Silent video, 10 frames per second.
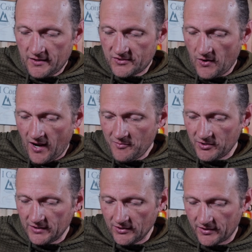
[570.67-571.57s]
So I'm
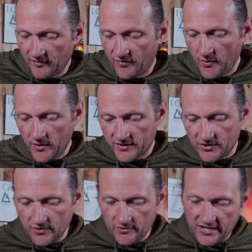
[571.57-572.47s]
really looking forward
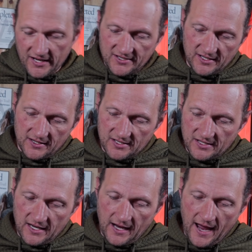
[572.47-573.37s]
to testing this
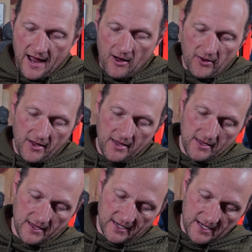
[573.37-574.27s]
thing out
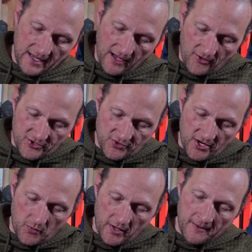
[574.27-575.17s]
and getting out on the
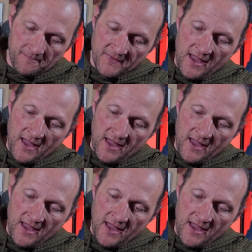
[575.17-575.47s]
trail with it.